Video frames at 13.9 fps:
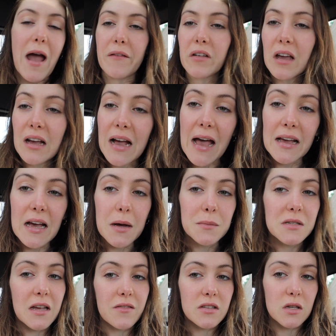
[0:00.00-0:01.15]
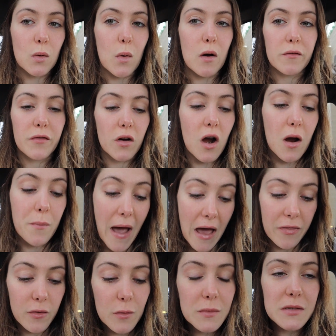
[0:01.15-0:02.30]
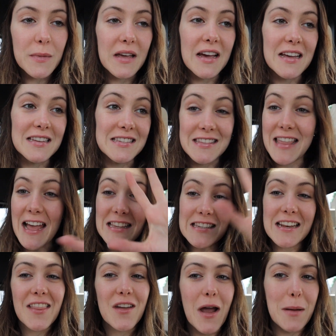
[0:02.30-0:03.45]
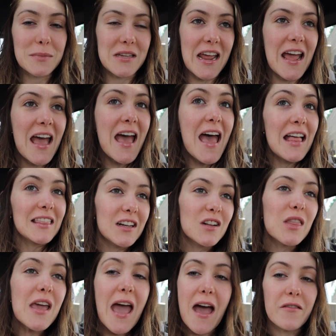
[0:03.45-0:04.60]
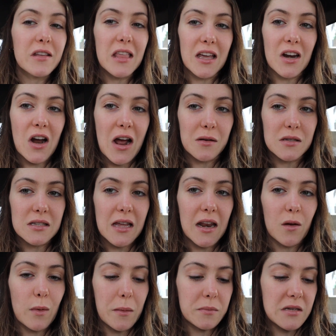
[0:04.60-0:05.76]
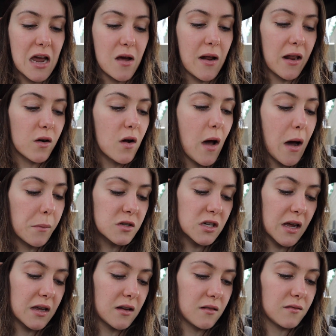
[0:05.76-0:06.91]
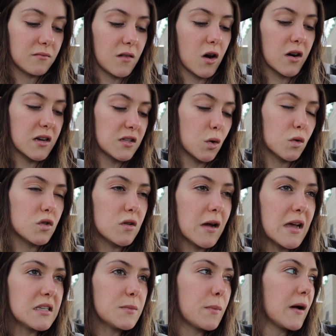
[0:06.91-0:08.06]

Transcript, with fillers: We're having a guy come to give us a quote for our bathrooms because that's another update. Literally everything in our house is getting ripped down. I don't know how much I already told you guys,